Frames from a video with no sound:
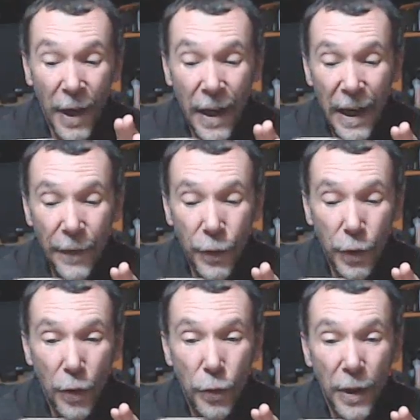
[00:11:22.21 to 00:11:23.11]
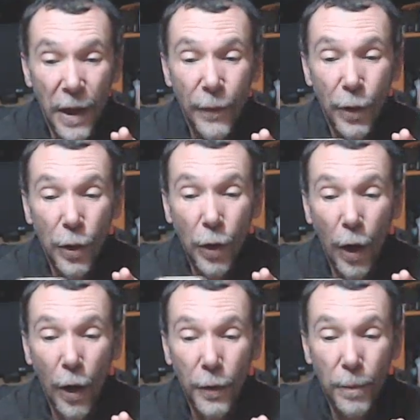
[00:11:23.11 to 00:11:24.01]
If you go through and have a look
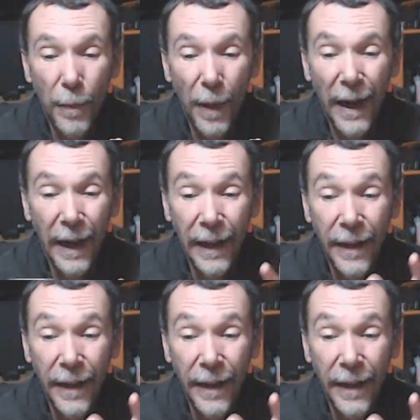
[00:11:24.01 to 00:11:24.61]
on my